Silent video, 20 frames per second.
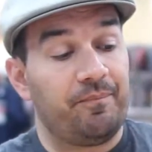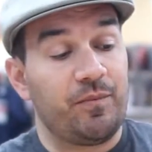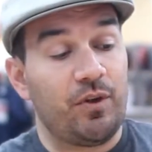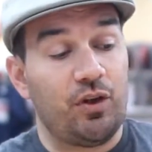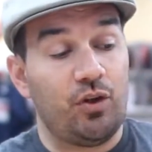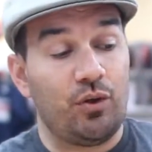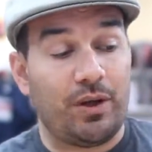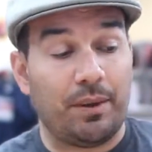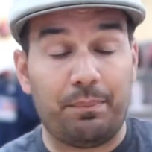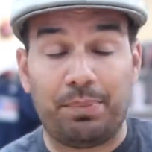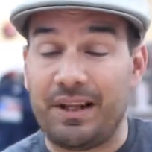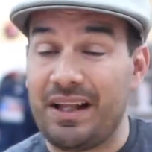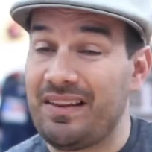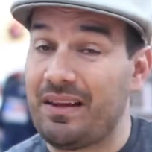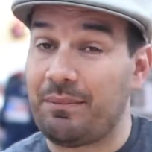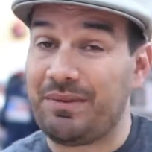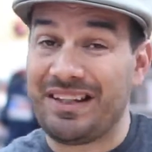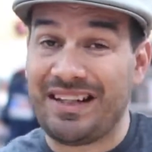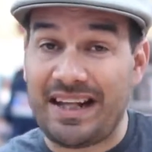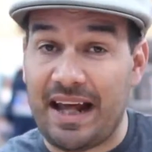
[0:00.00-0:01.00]
You can play
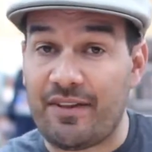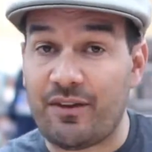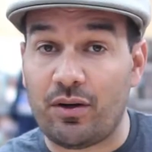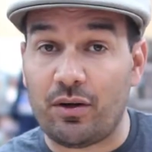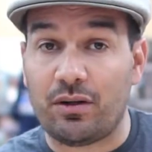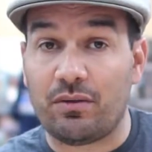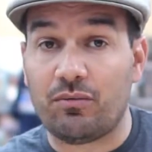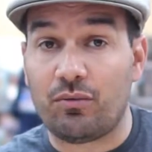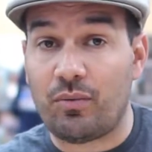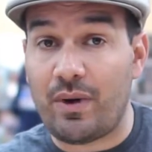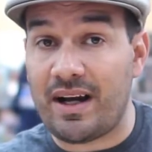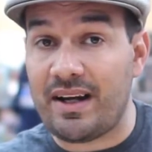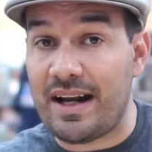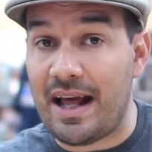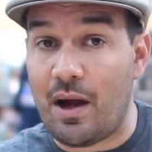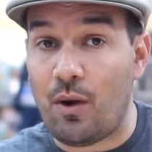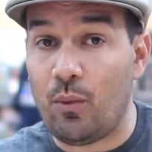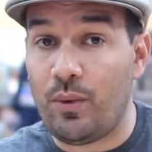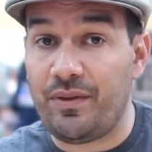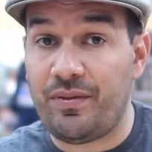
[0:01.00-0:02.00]
them together right
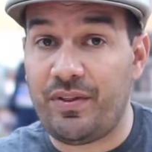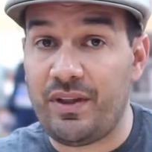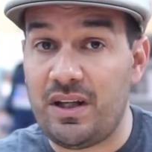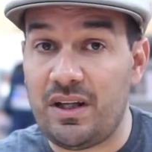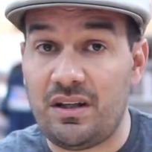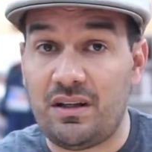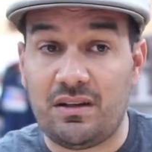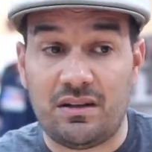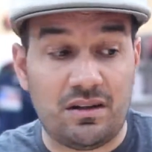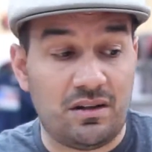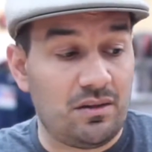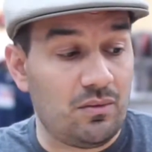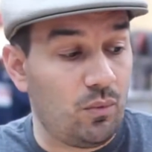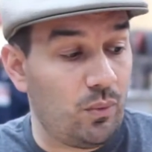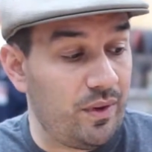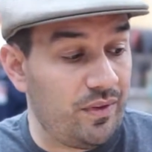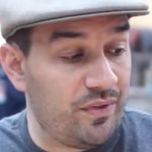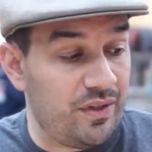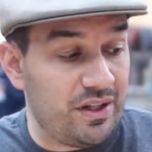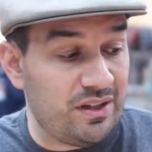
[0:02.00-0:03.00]
now with the
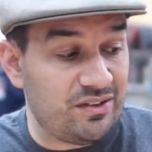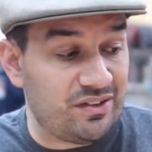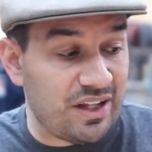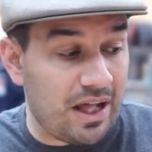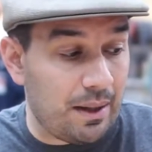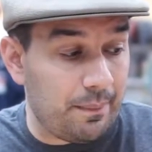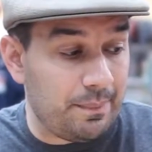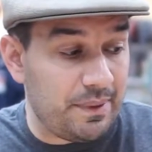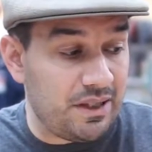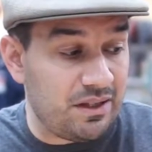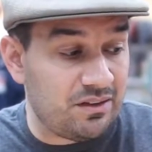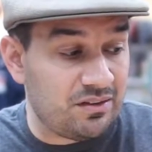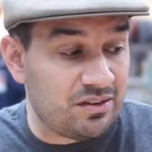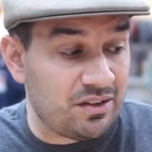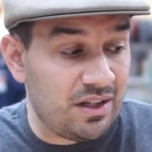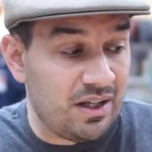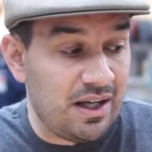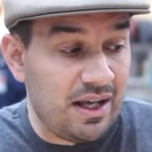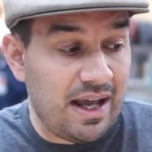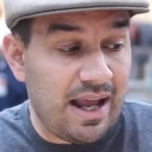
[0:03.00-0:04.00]
zombies
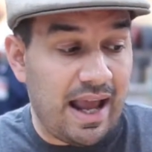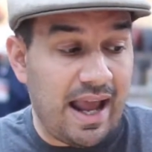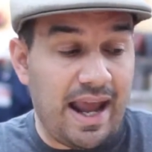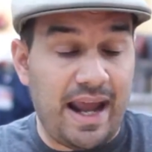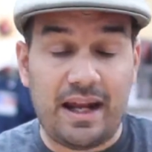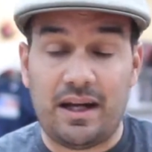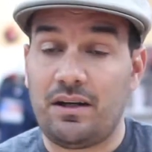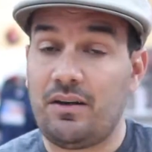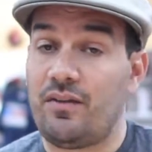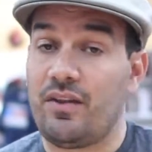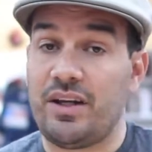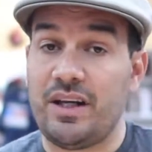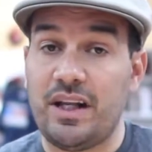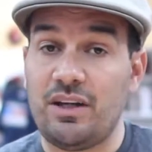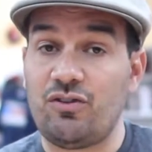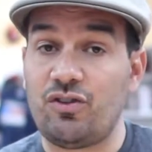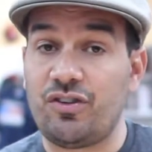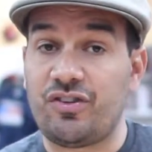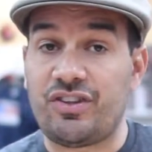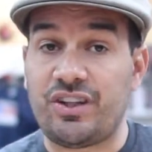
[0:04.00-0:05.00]
and the
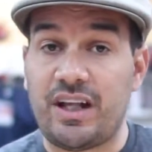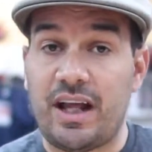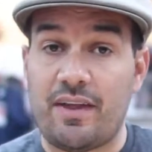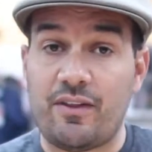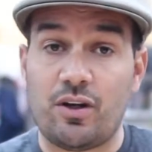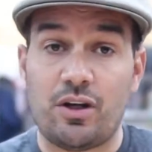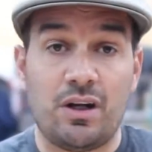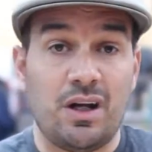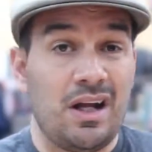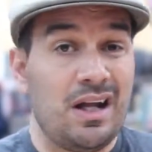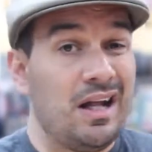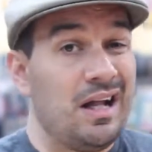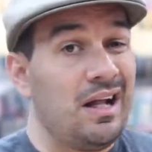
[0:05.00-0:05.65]
ninjas together.